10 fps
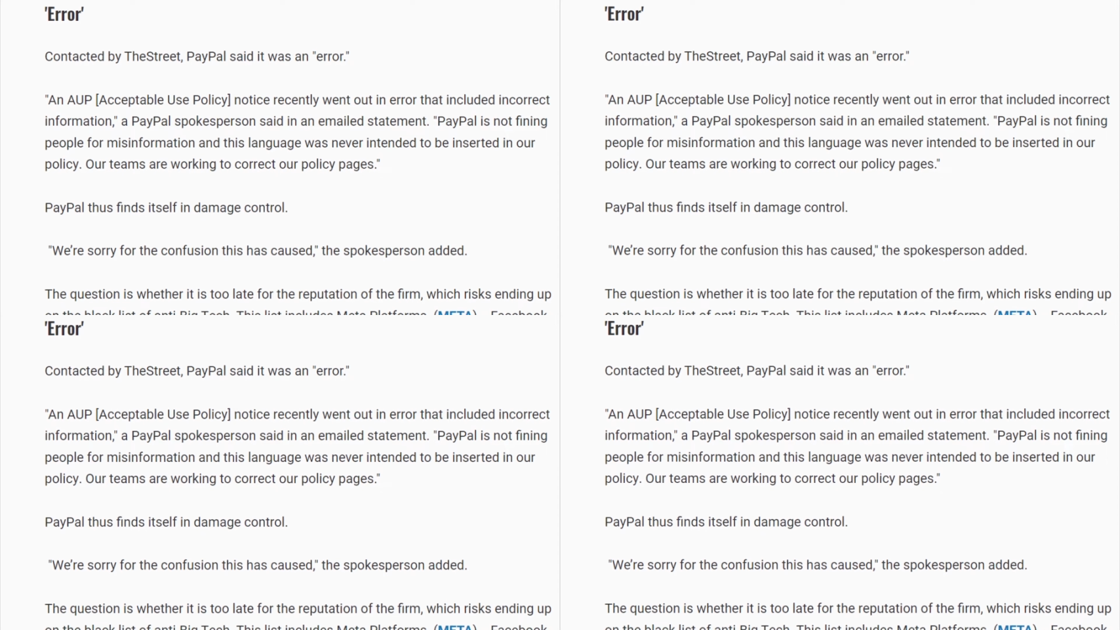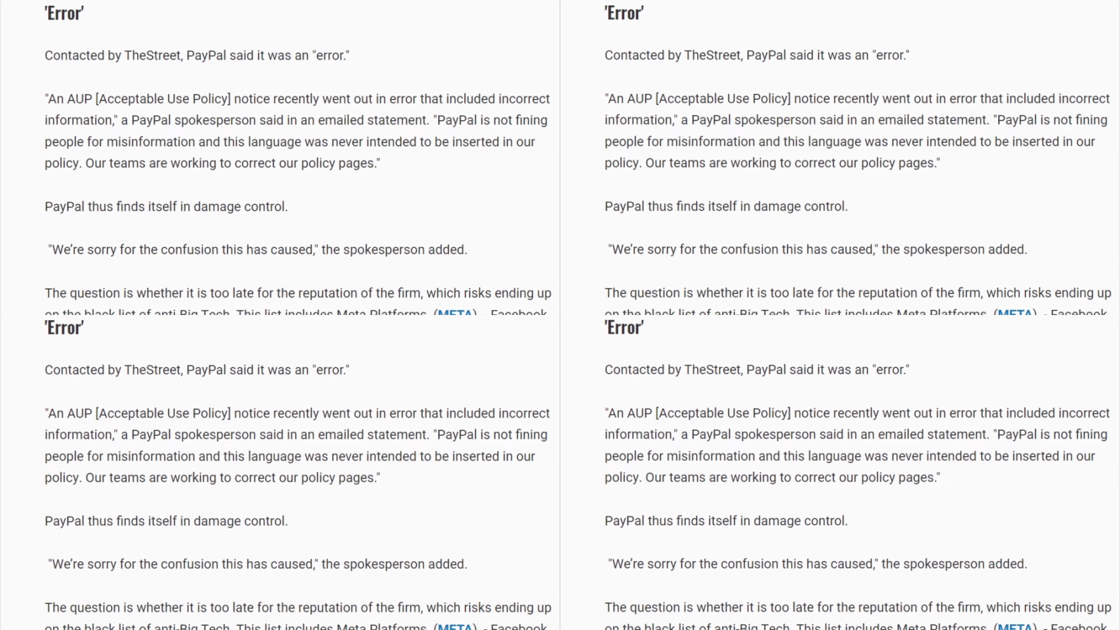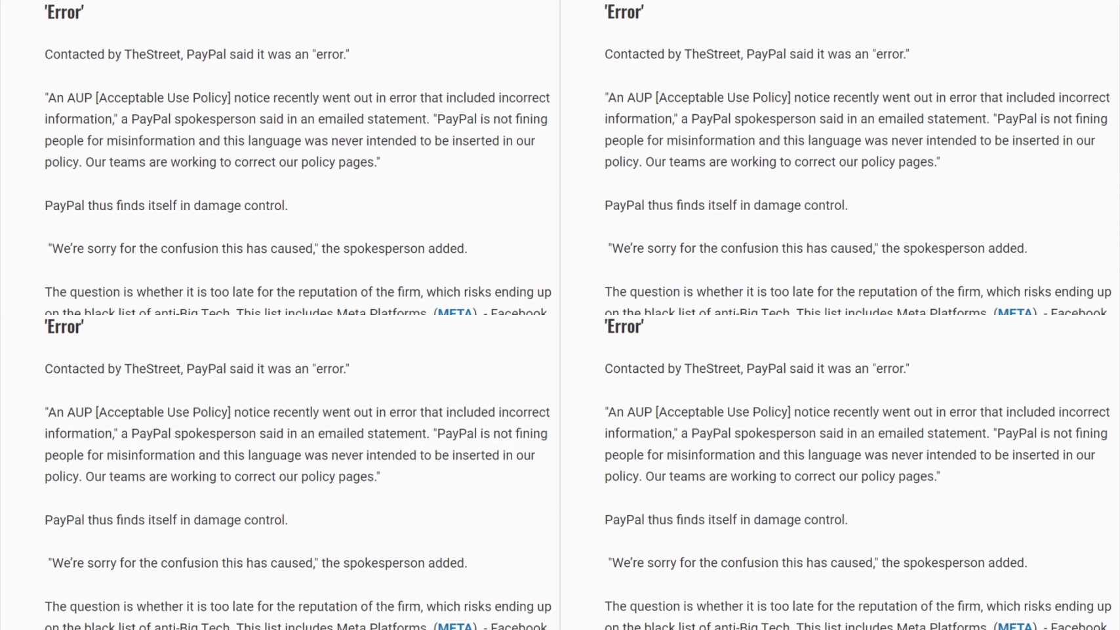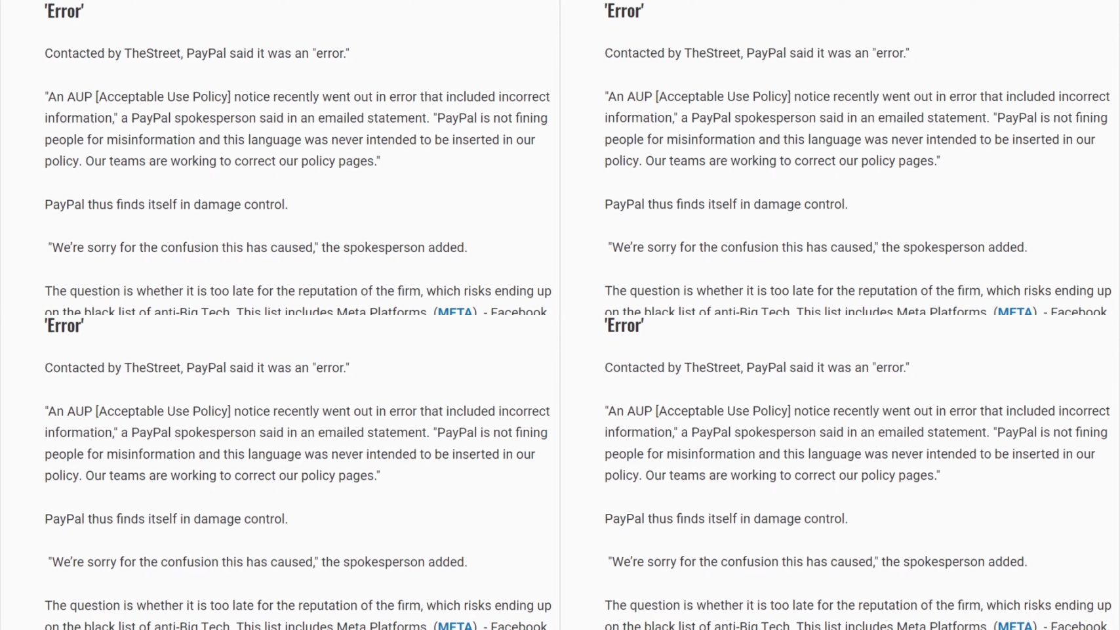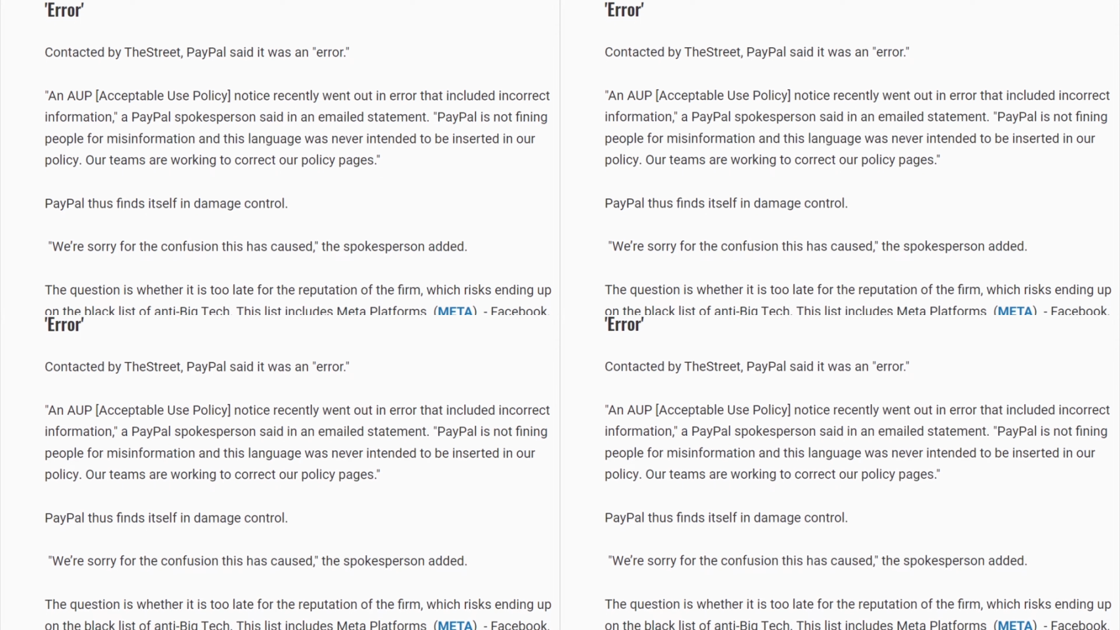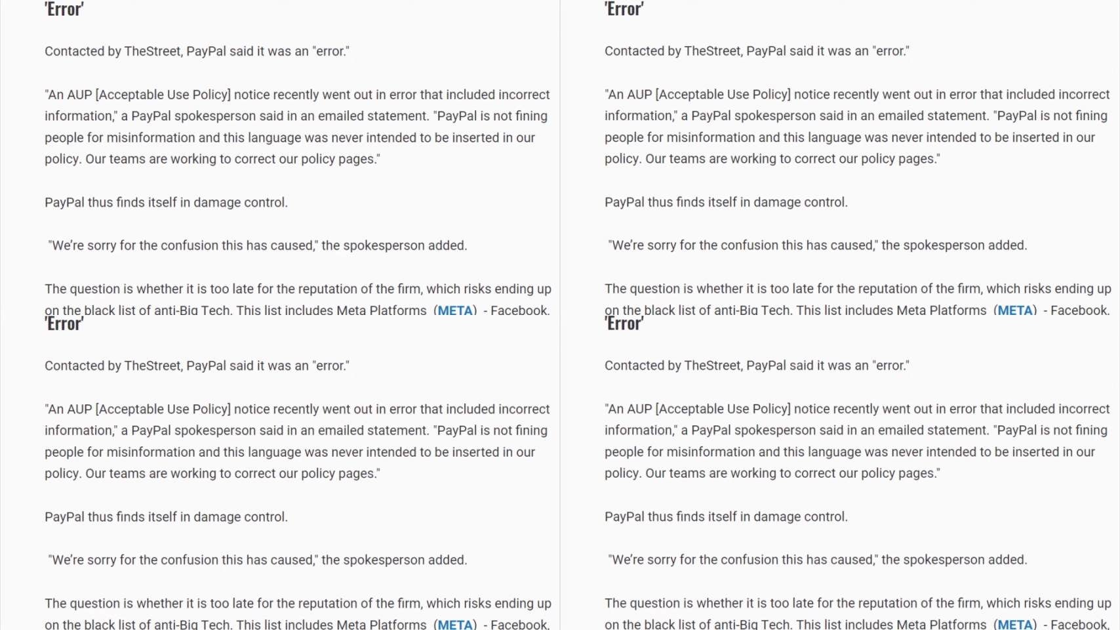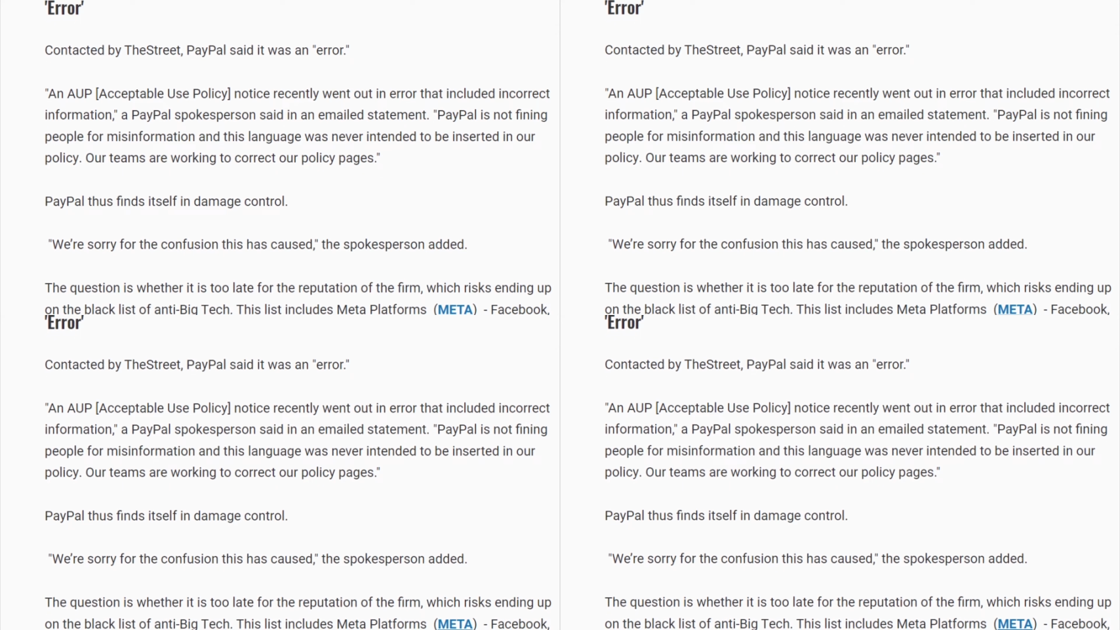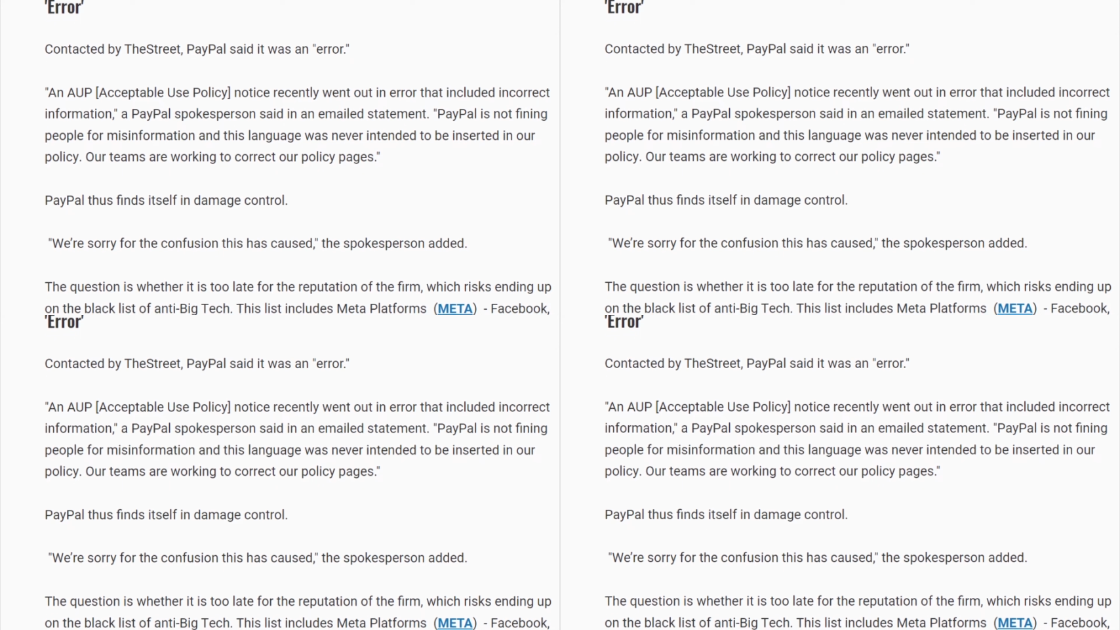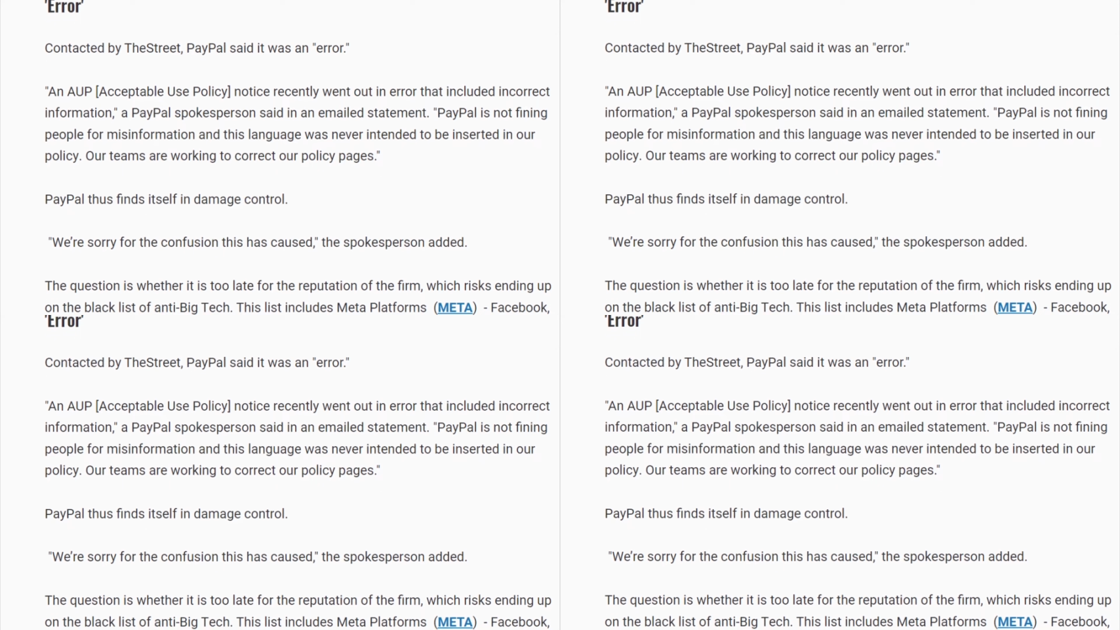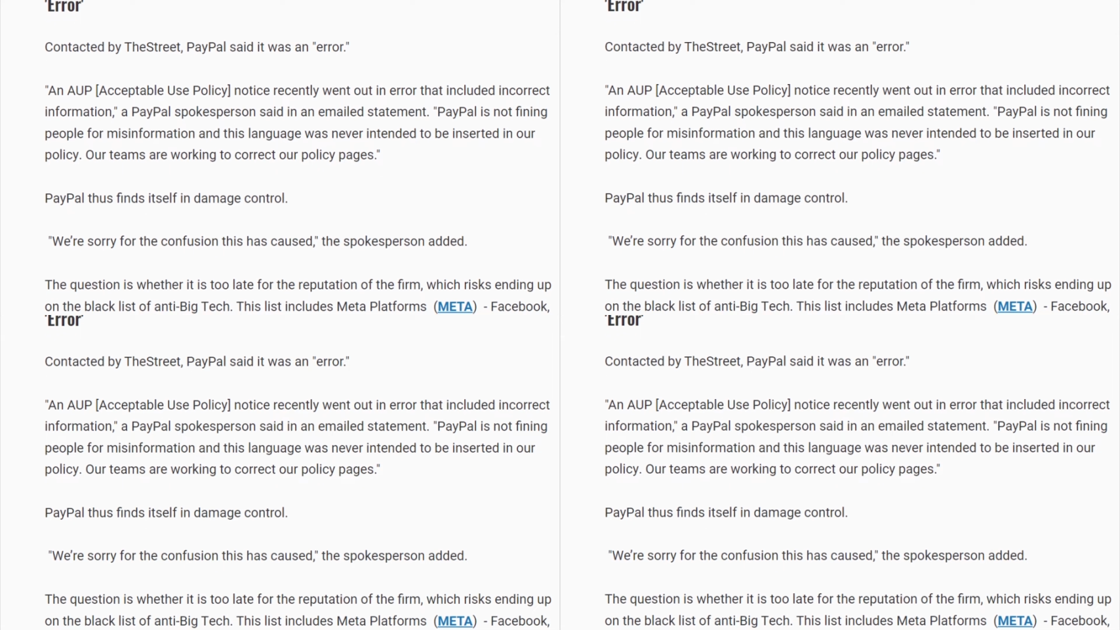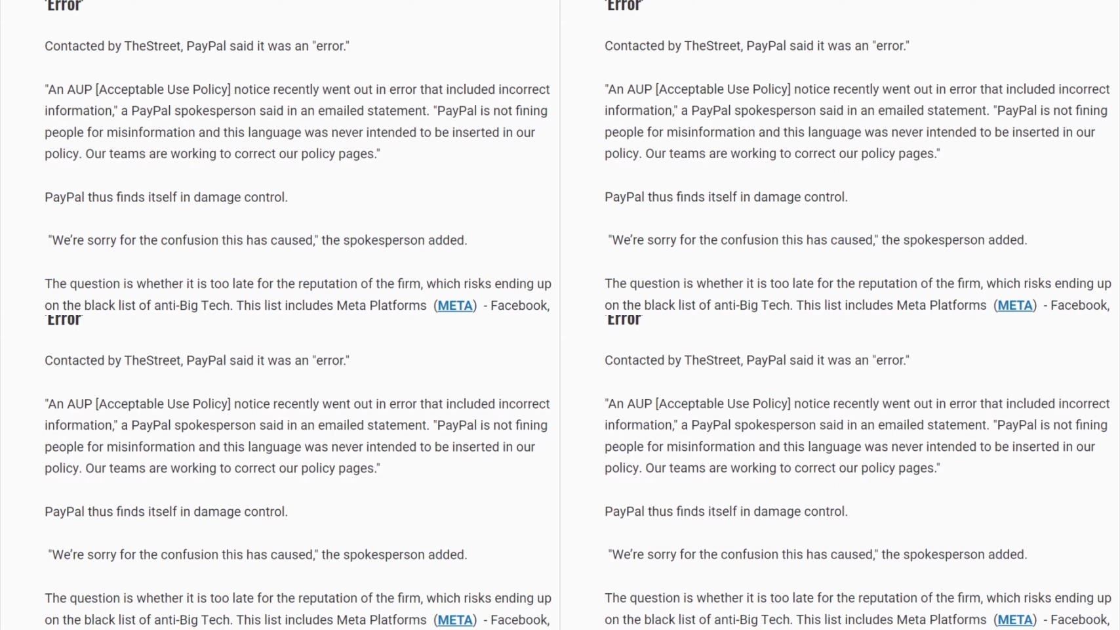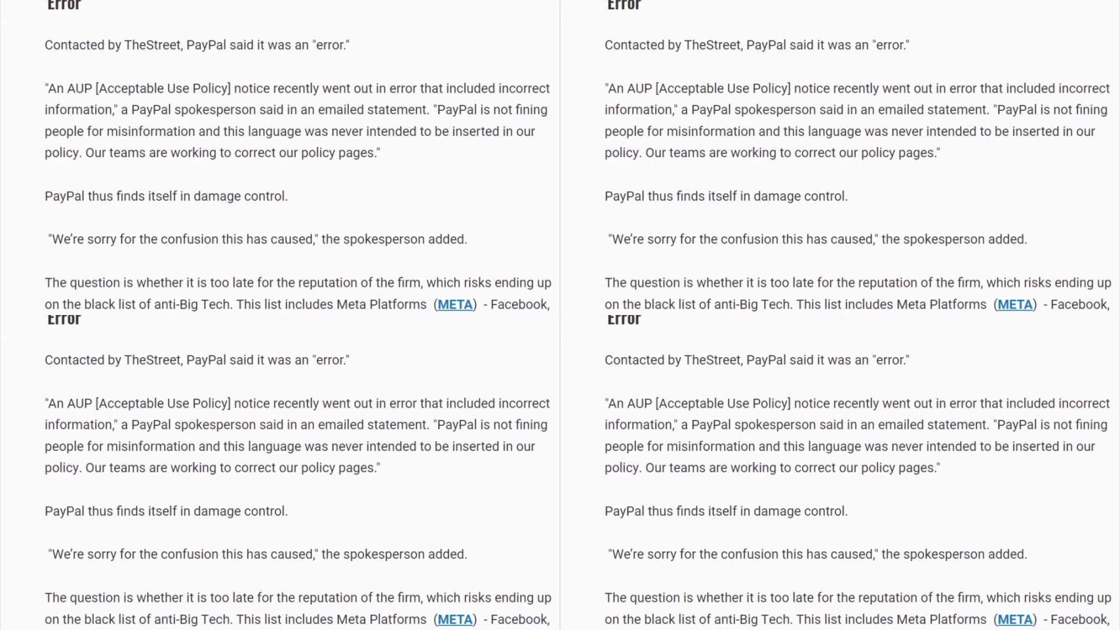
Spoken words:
[unreadable: no face in view]